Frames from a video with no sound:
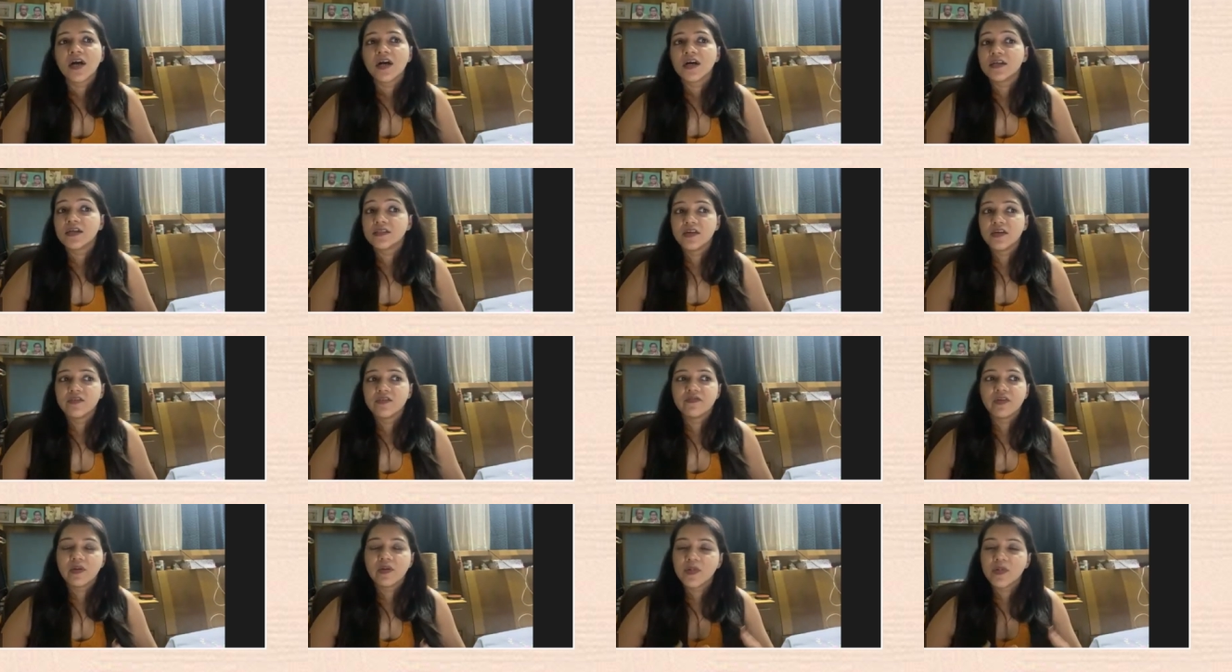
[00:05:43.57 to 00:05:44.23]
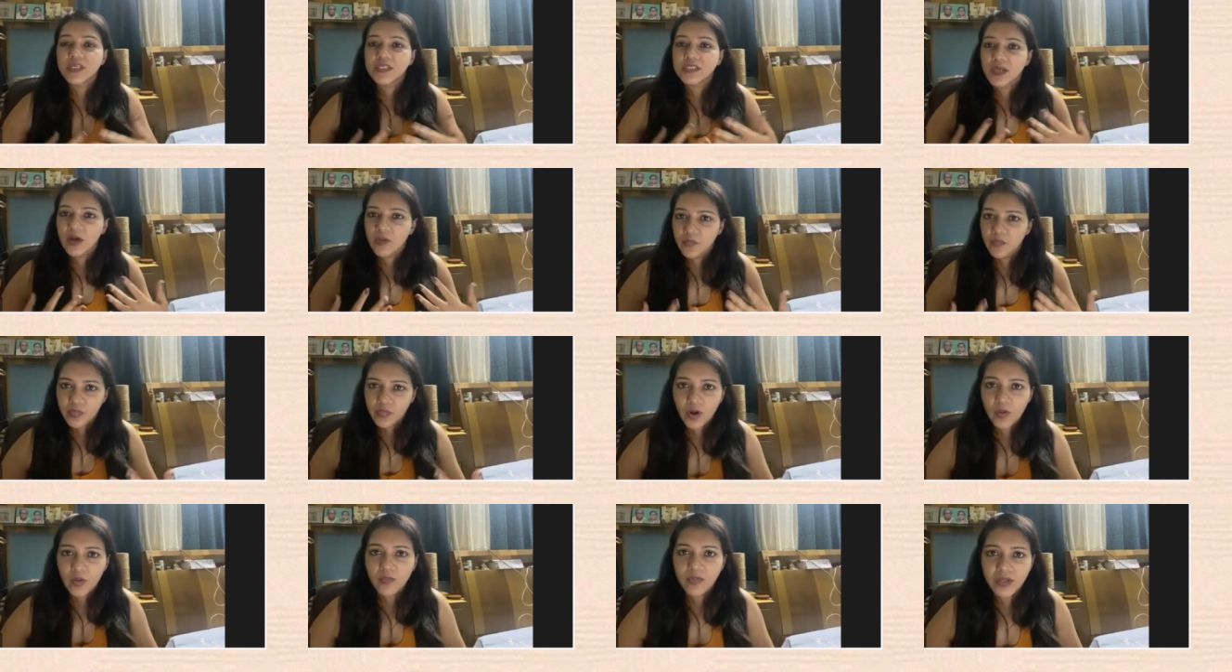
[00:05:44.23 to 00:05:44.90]
uh, there will be some
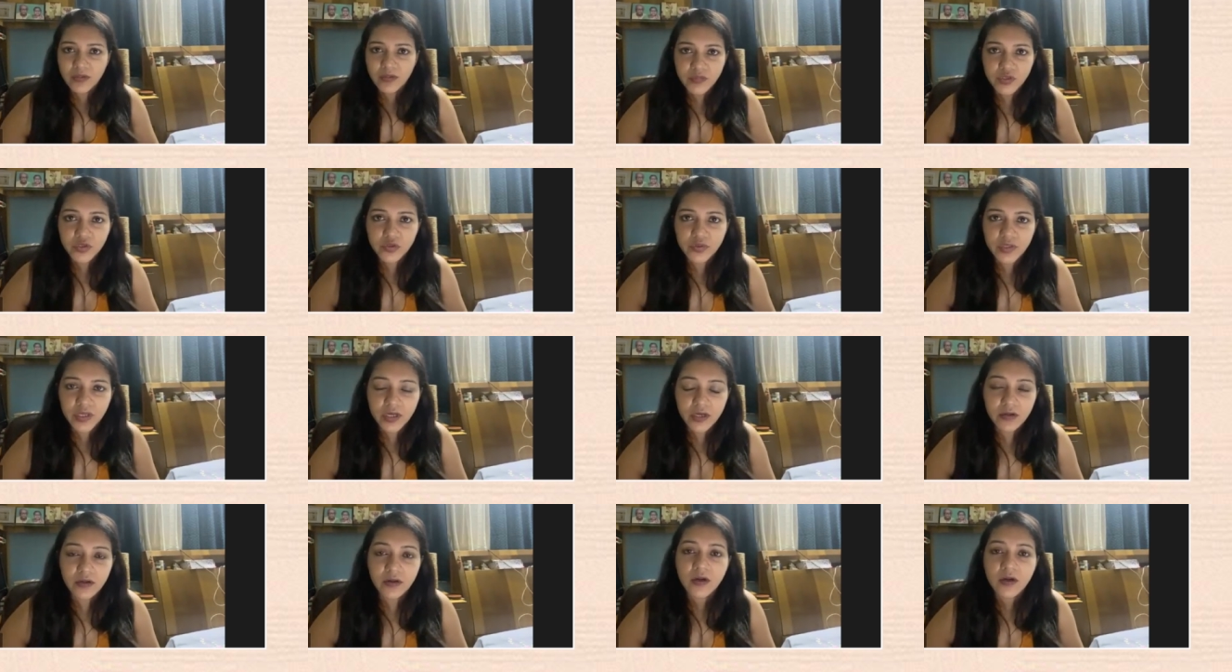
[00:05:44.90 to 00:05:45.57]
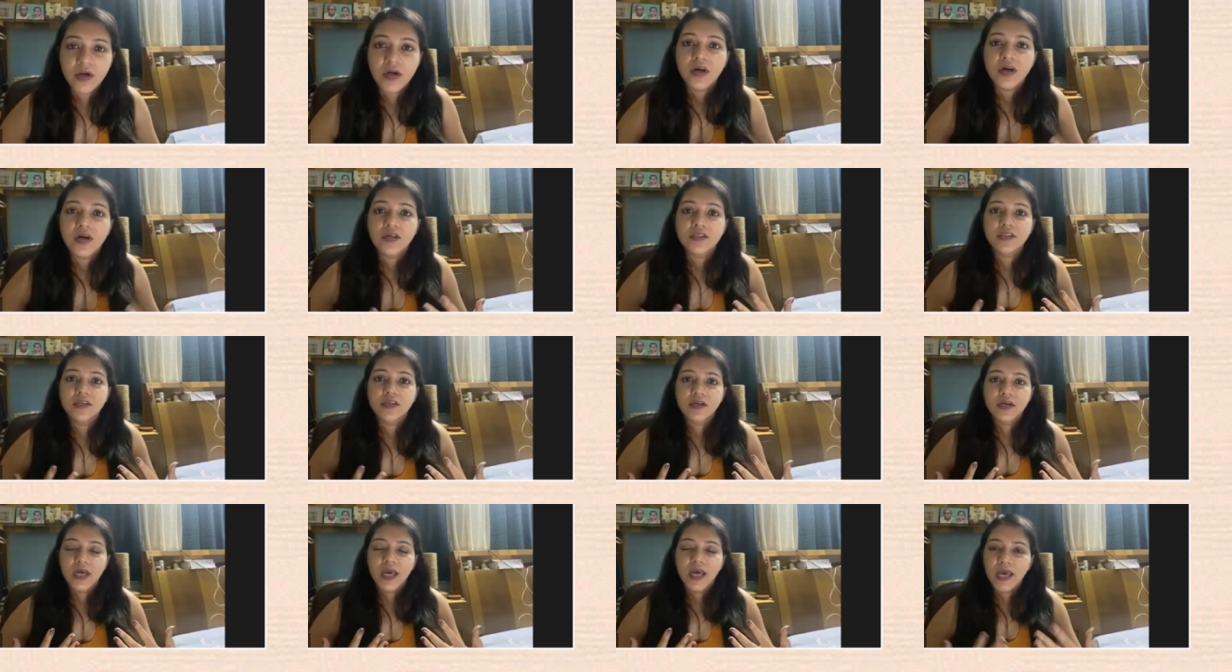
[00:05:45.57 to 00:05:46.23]
problem to their
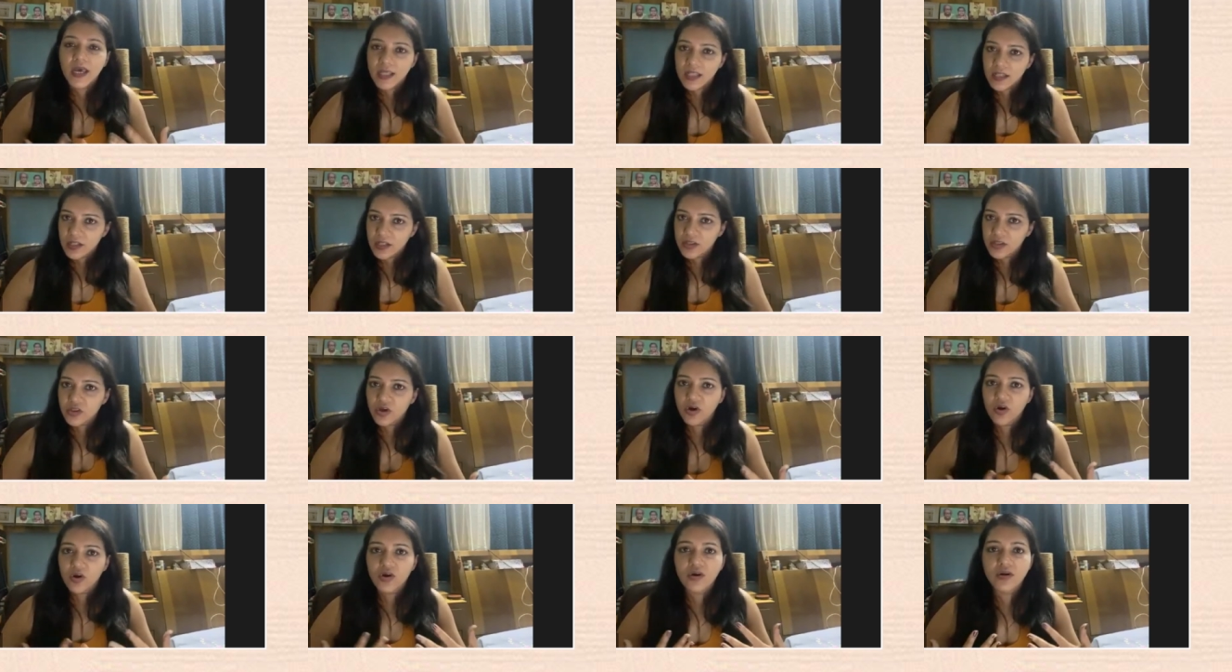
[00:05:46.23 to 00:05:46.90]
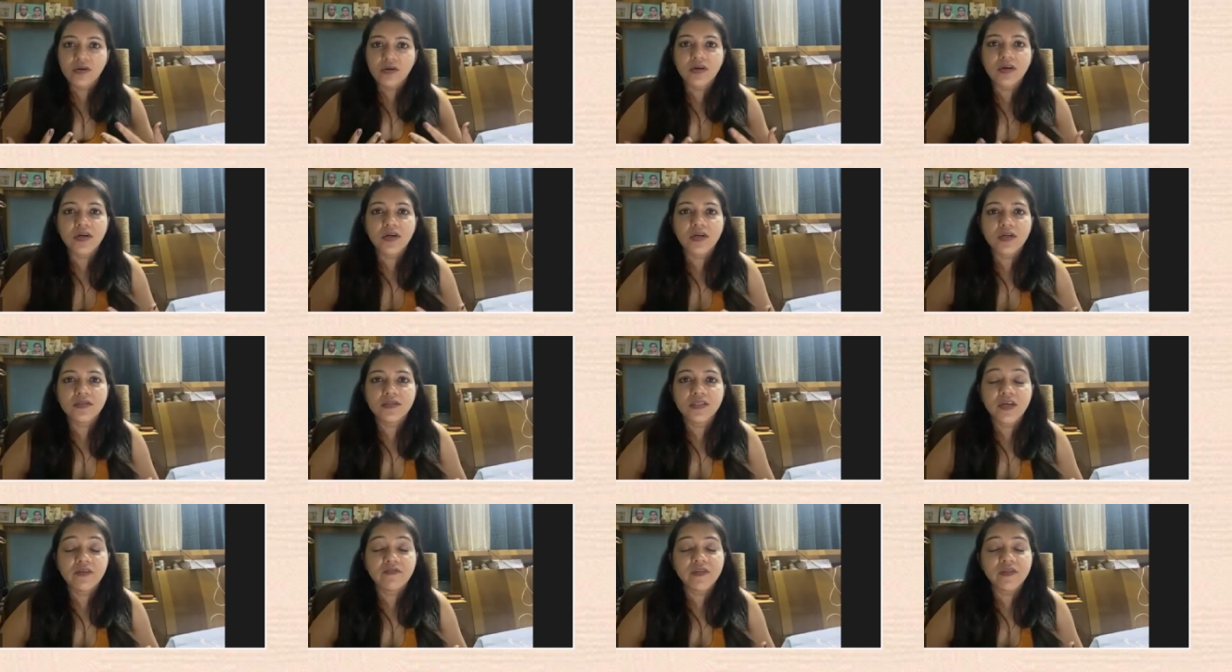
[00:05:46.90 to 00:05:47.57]
their health or uh,
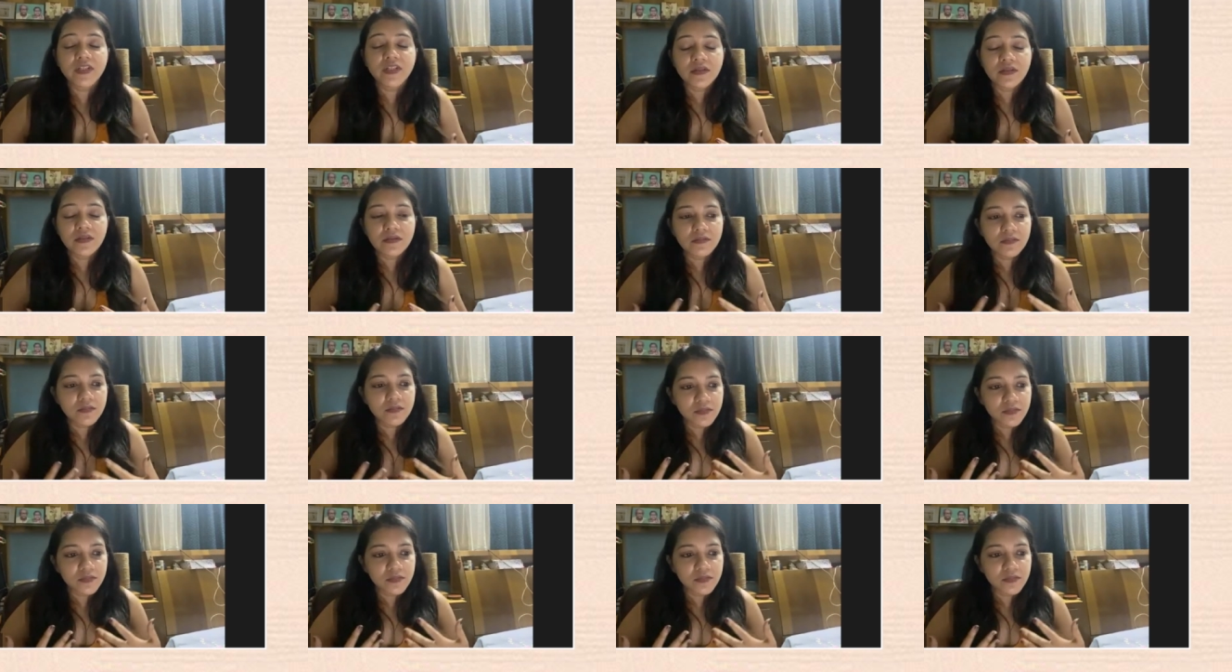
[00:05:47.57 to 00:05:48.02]
they will